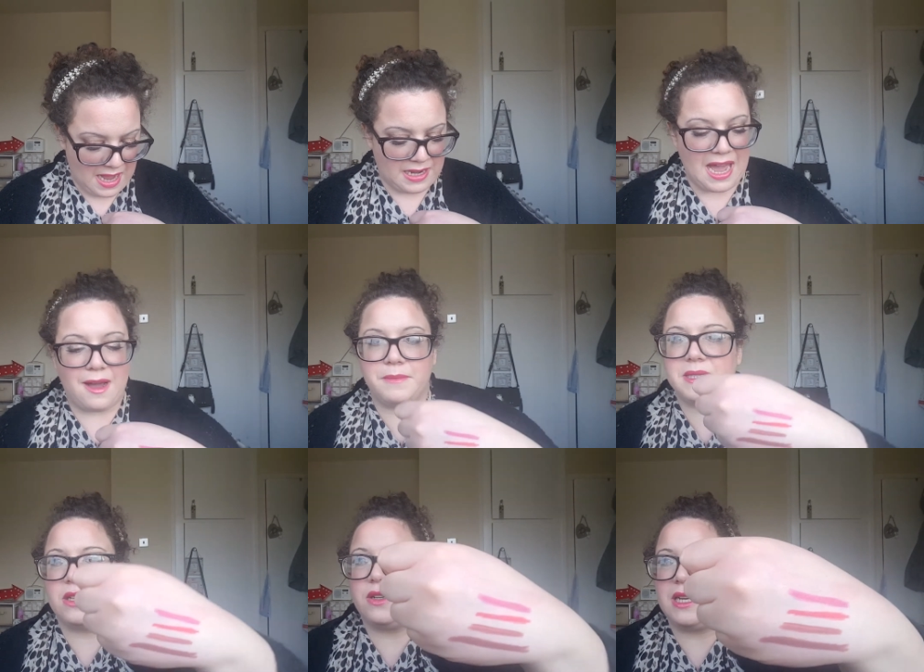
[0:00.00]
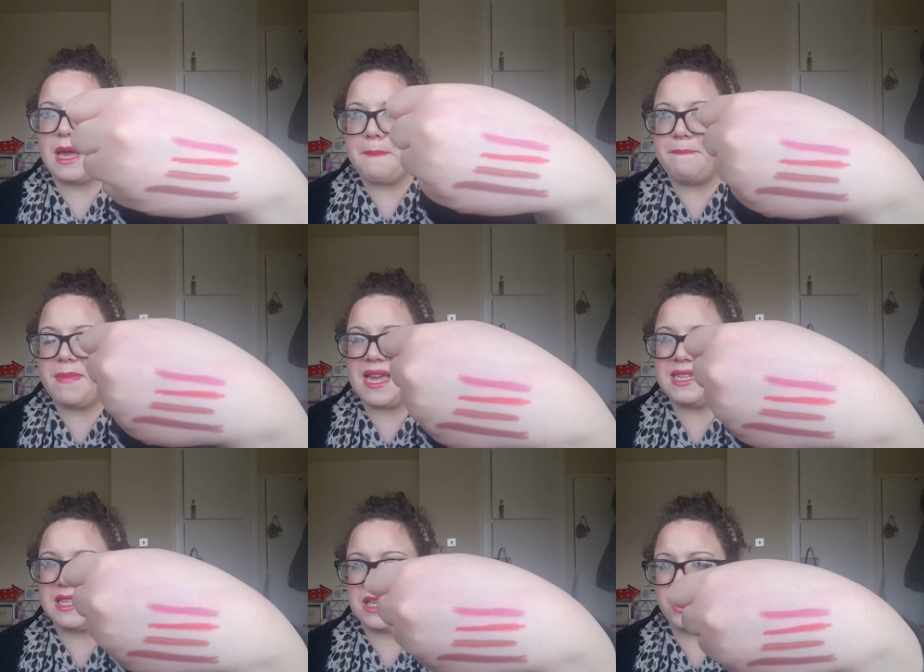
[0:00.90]
An absolutely
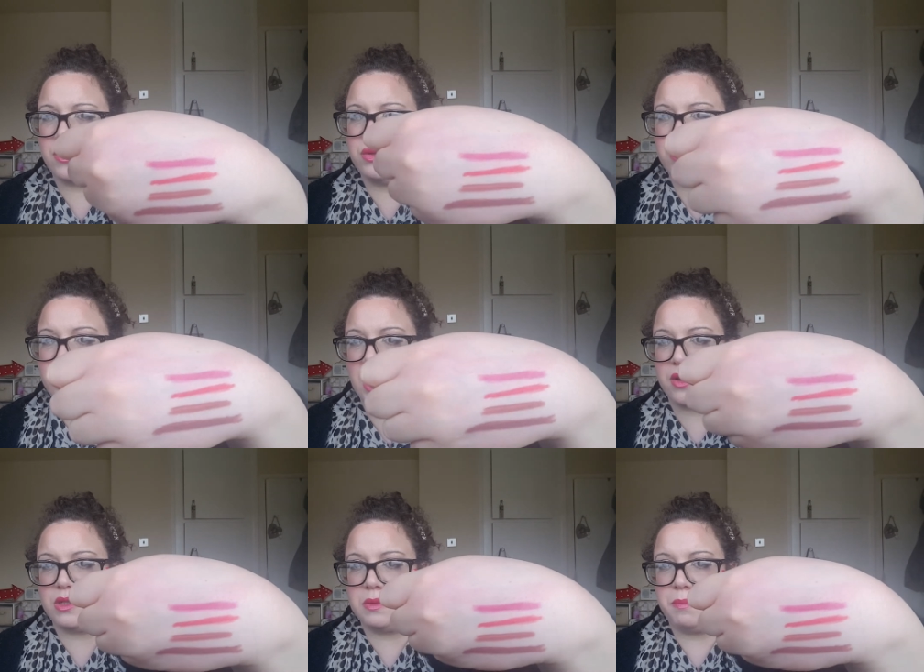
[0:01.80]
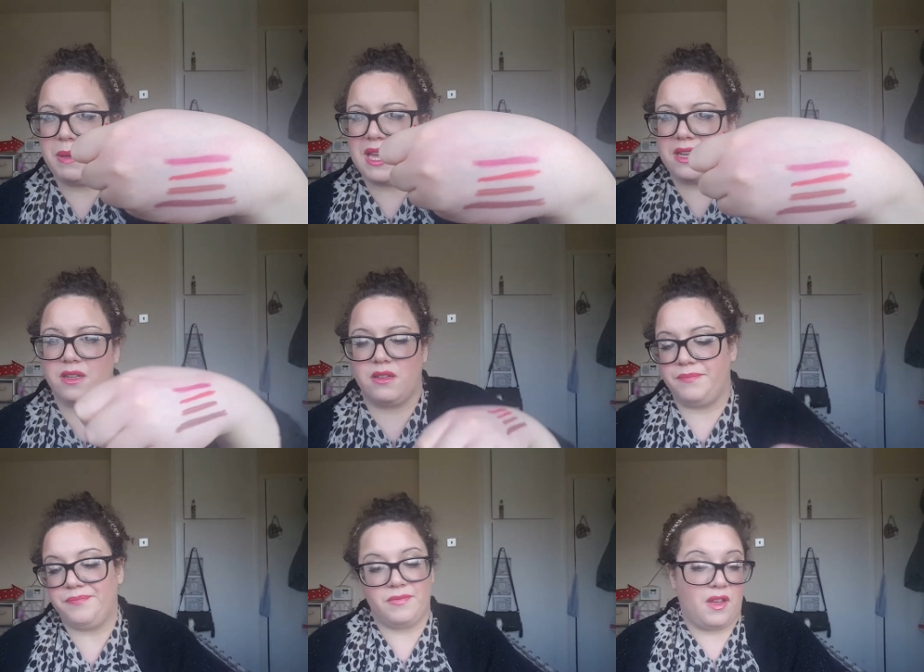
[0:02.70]
amazing cool toned pink
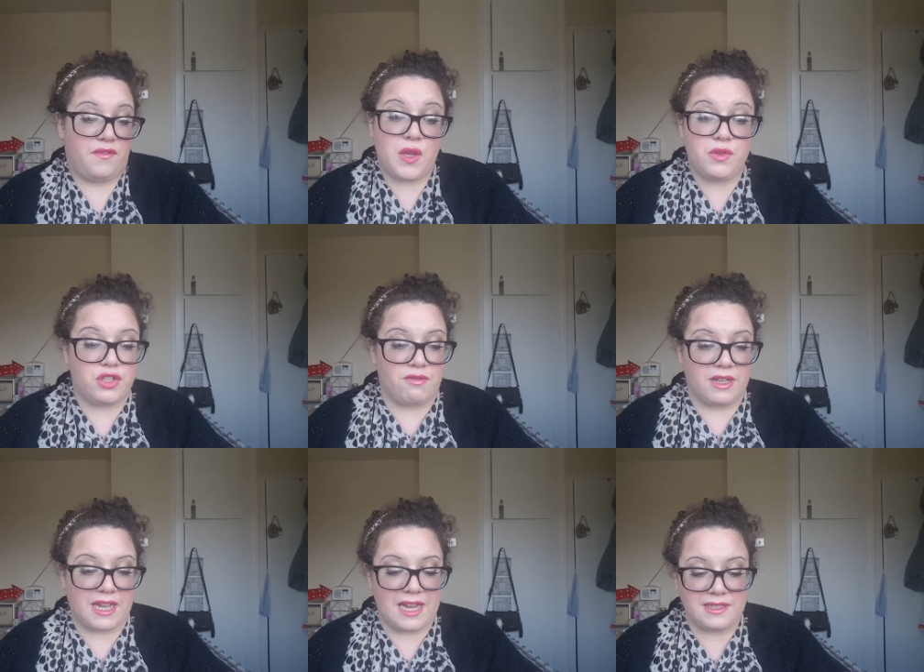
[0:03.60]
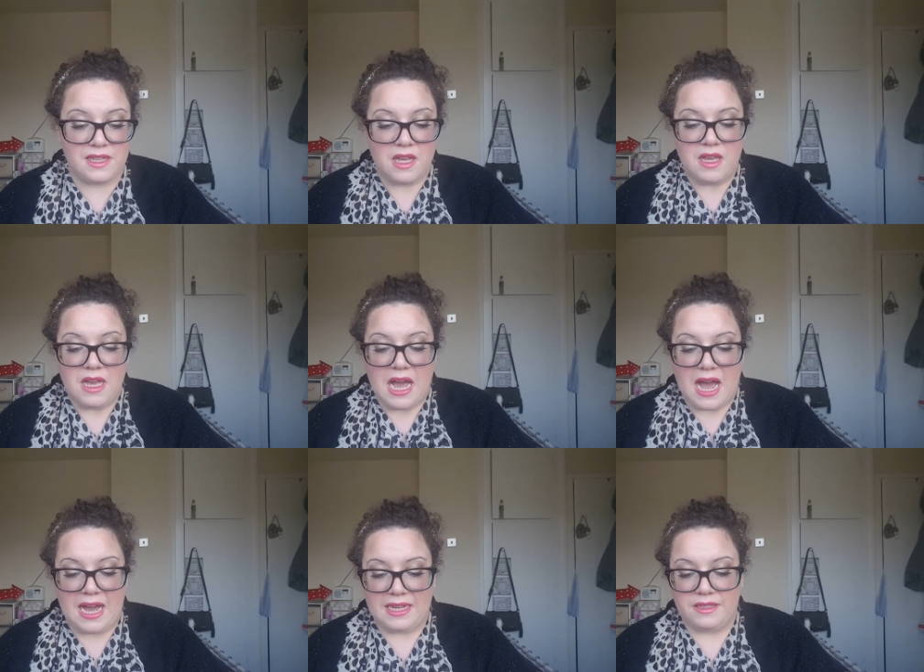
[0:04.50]
fuchsia, I guess.
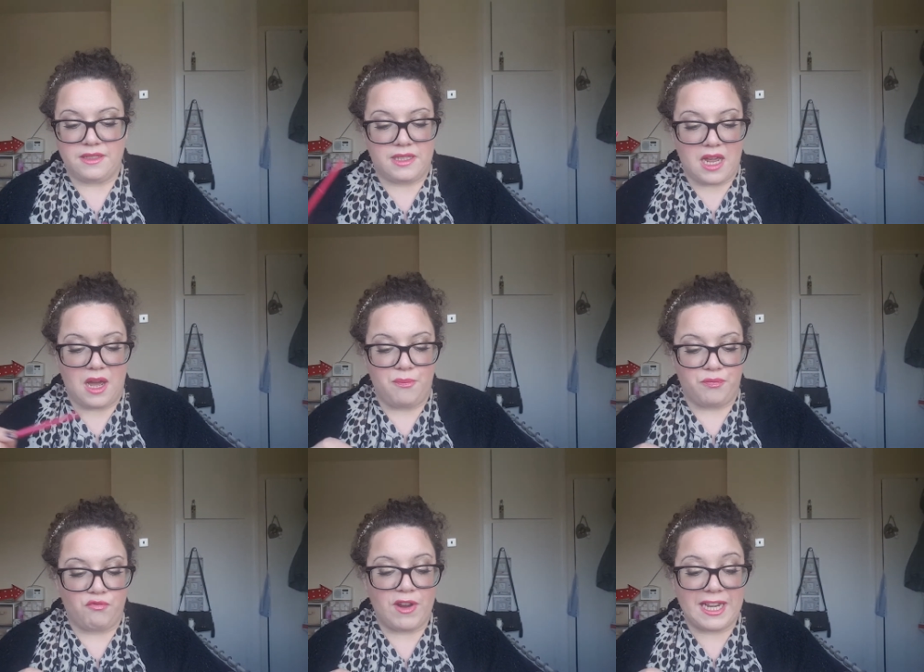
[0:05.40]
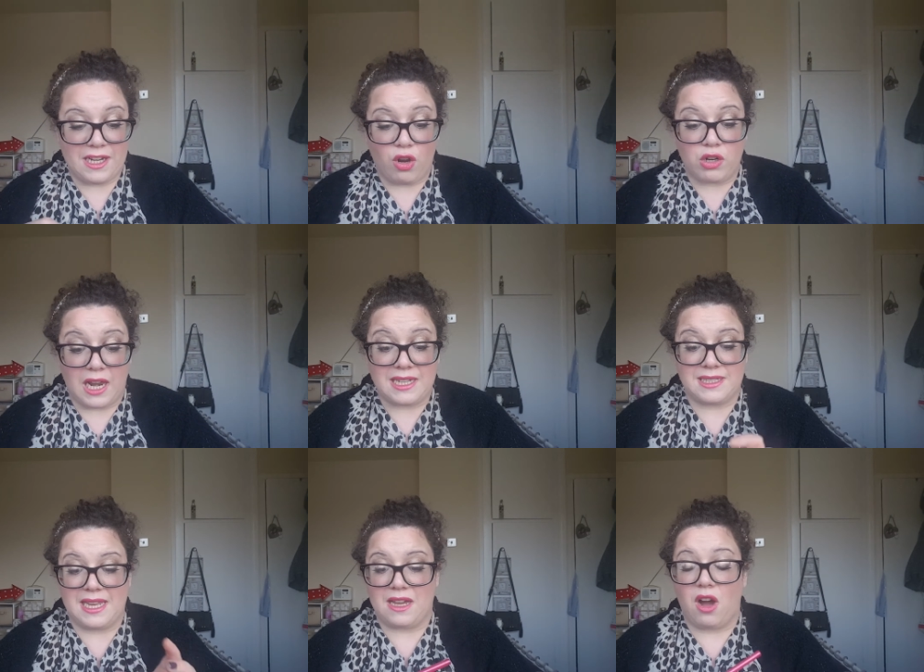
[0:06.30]
And really long
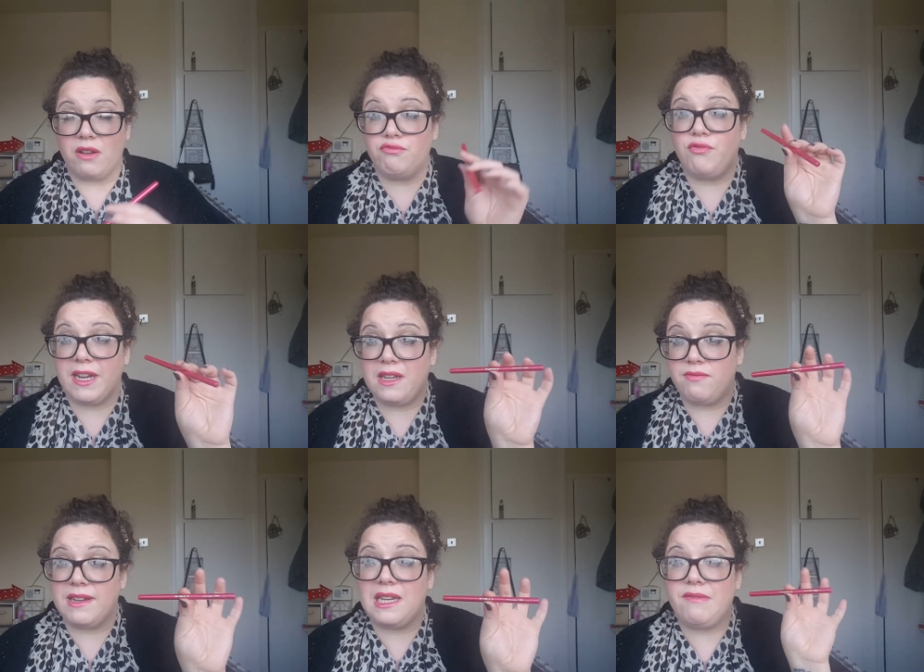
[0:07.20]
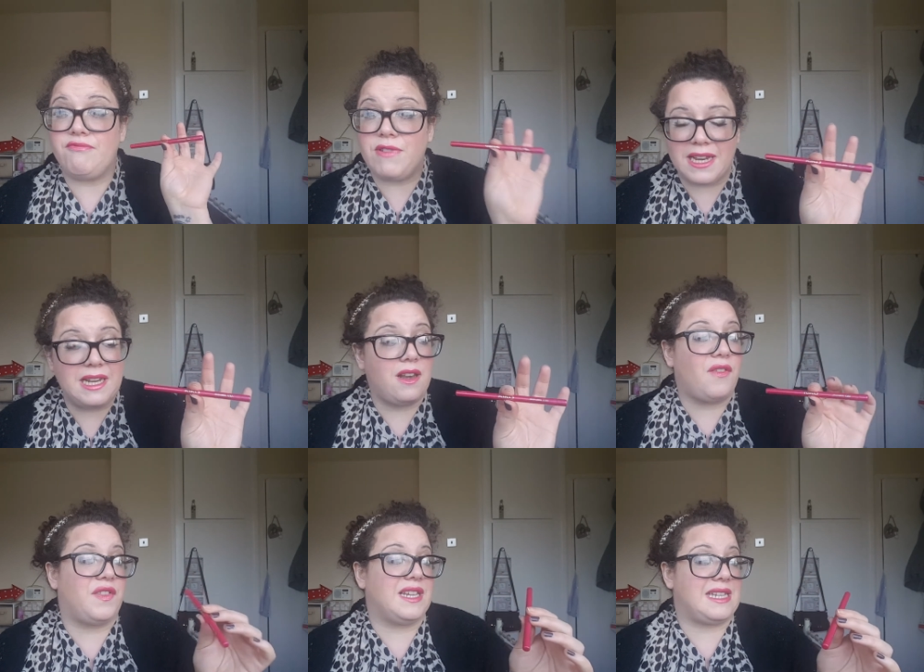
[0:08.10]
lasting. I really, really, really
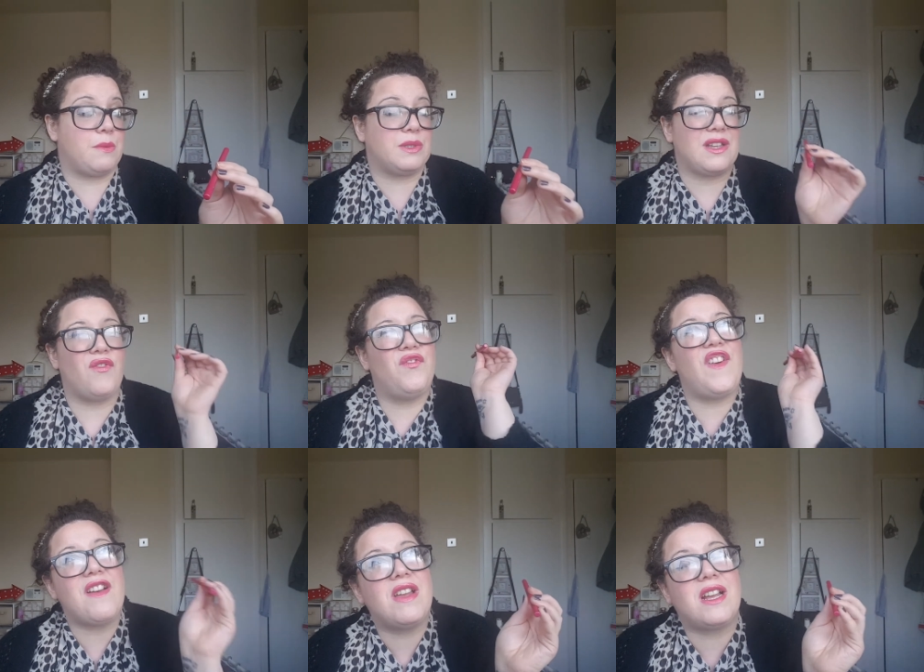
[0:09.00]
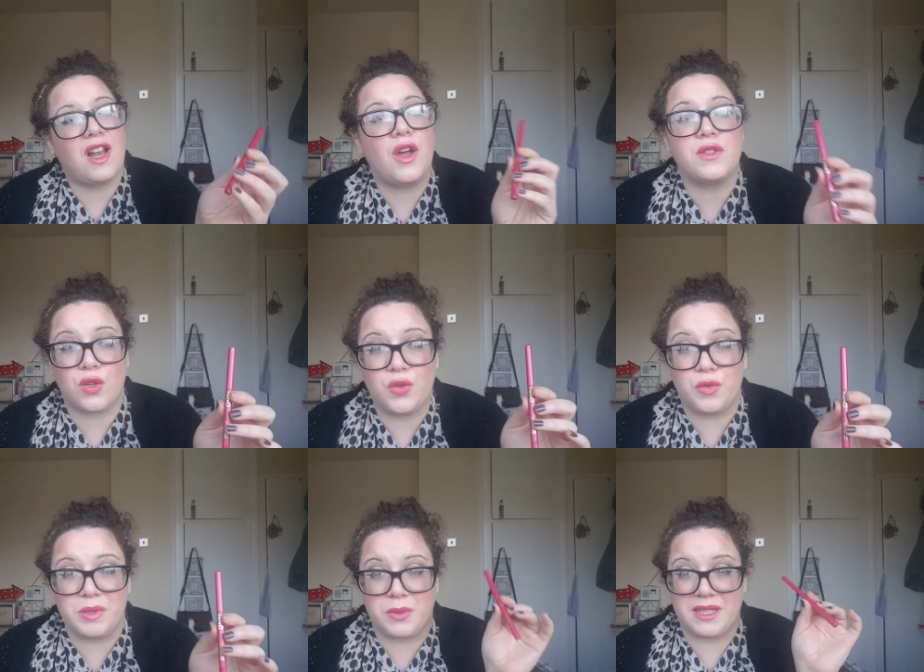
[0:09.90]
love this. It was a very close
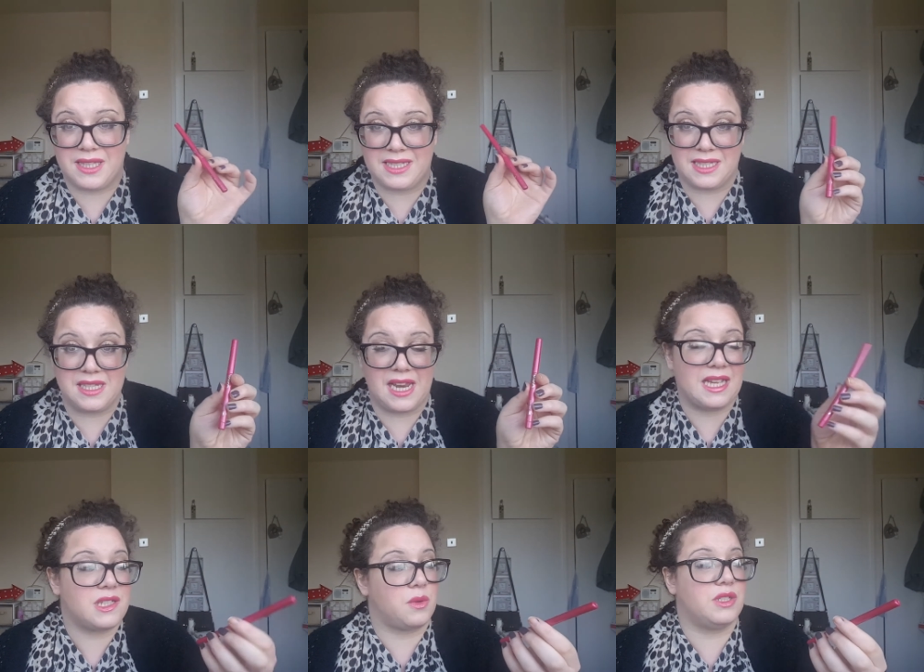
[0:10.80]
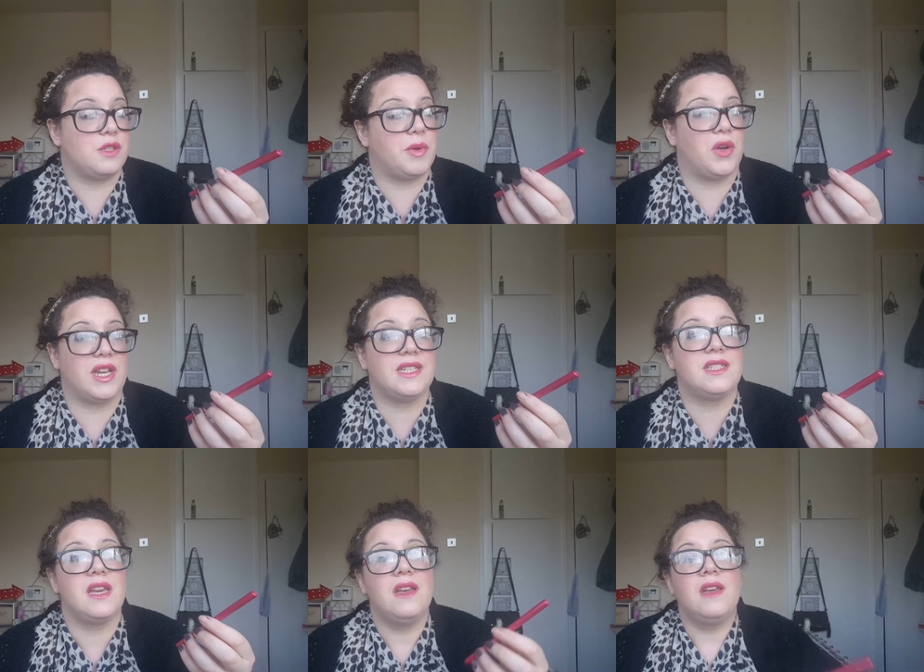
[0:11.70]
call between this and the next one, to be honest.